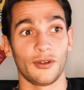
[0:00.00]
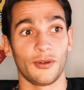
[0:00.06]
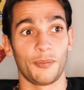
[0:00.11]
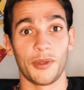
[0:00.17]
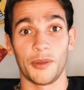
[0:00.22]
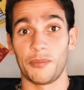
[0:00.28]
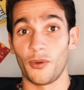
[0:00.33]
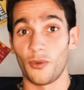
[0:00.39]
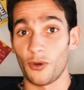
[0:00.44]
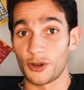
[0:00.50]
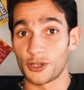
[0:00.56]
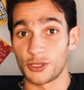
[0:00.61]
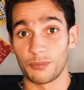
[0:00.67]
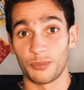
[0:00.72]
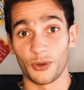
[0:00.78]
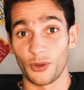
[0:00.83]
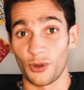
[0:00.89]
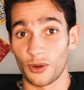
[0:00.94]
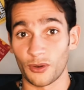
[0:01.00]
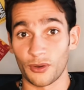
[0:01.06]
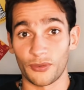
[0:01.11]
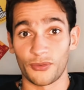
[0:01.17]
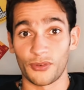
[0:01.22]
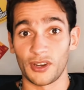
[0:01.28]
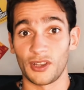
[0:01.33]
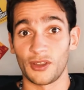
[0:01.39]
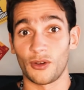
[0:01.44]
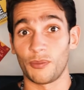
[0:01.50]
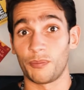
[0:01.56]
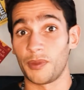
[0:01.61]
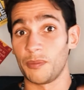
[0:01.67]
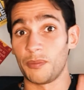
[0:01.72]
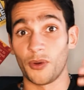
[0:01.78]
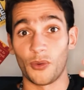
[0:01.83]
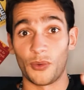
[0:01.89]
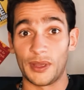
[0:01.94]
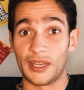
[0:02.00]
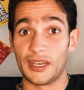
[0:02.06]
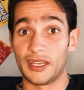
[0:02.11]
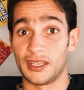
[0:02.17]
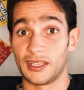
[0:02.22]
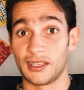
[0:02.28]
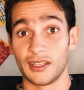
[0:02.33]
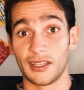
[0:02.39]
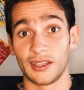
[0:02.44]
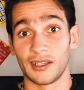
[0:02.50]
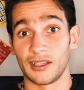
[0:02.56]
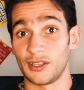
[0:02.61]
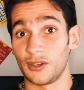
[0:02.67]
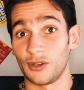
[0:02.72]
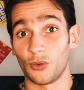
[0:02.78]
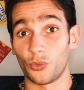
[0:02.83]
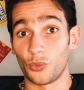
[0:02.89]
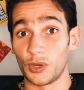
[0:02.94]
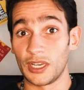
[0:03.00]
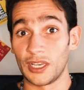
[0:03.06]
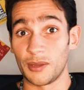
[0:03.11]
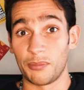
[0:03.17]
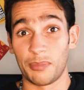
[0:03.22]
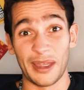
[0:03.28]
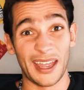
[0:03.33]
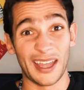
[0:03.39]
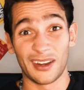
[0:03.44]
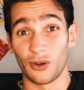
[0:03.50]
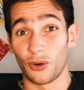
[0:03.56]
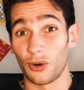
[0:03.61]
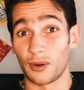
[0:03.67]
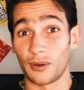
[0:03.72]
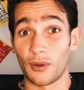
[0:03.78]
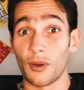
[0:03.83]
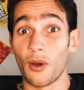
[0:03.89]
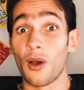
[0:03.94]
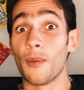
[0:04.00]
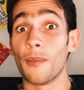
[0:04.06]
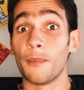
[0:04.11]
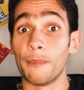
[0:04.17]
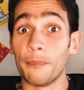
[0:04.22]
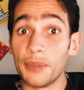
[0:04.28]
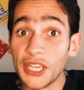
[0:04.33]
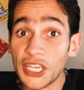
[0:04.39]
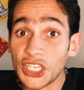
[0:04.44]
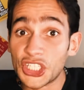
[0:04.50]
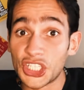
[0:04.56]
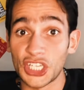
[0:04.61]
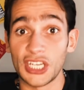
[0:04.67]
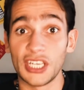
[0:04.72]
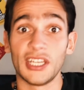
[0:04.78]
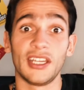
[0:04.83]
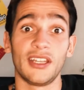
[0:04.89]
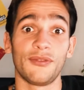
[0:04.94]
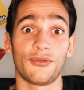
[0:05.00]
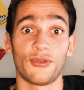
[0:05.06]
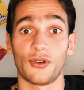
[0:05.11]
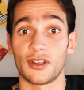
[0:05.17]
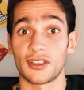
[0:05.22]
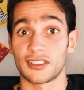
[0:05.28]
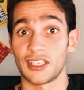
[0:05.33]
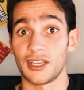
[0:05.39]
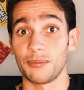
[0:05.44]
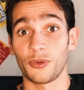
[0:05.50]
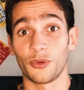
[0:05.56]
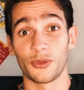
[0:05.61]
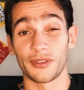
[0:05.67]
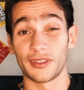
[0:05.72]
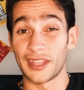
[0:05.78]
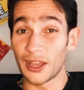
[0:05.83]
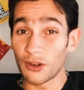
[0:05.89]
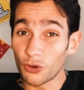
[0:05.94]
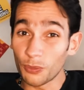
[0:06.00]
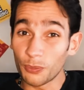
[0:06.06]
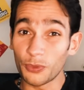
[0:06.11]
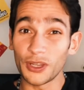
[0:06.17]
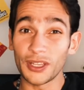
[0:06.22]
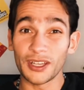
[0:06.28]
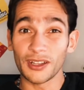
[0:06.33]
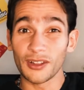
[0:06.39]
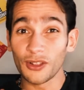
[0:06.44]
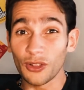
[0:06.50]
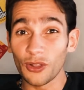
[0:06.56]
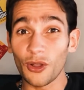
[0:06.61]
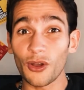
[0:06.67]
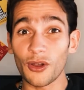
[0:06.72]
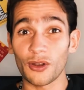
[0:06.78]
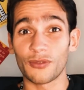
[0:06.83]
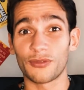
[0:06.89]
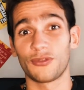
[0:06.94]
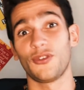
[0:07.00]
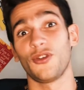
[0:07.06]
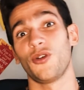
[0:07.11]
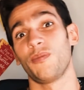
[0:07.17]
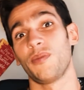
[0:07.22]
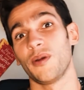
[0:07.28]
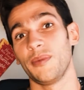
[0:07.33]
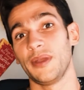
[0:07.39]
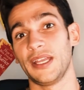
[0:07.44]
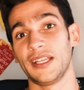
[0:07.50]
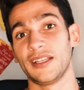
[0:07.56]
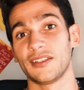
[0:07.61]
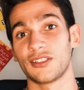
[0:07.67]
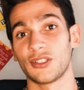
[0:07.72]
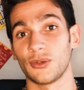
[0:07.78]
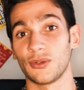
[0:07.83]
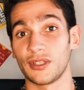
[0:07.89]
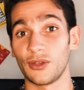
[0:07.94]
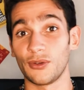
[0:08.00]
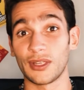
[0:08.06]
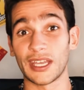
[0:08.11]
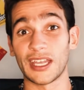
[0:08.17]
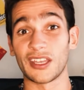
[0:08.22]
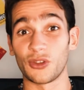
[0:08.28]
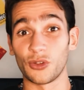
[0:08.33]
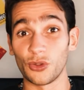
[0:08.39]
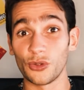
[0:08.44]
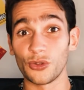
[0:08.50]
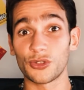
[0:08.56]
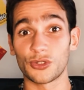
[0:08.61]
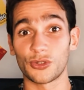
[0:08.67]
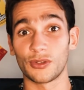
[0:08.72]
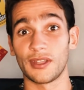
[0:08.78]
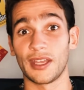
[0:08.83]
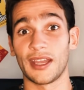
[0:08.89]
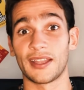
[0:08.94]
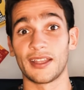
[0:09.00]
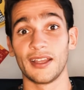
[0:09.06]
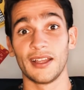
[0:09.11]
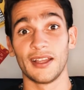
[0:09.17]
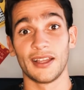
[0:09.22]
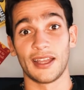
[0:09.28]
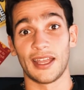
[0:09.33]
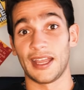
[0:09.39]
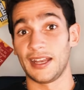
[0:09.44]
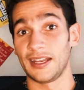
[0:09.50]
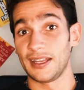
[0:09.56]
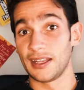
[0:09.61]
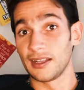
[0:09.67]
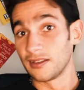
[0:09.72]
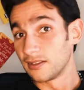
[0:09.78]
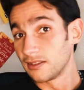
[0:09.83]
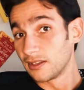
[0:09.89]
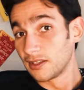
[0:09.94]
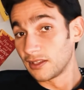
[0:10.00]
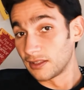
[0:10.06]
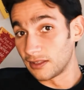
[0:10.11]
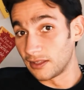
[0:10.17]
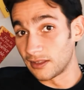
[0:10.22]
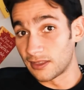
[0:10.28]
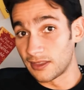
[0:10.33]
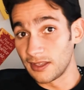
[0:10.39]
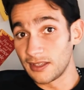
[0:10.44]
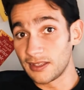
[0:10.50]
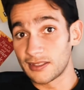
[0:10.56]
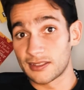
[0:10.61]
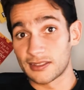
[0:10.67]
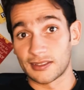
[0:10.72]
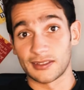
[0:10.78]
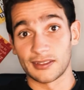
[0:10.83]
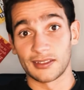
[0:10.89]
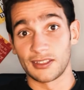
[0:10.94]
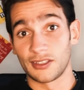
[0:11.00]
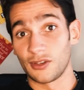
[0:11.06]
people watching pornography, or people eating really bad, or binge eating, for example, that will bring a lot of dopamine, so they'll get used to that. And then the things,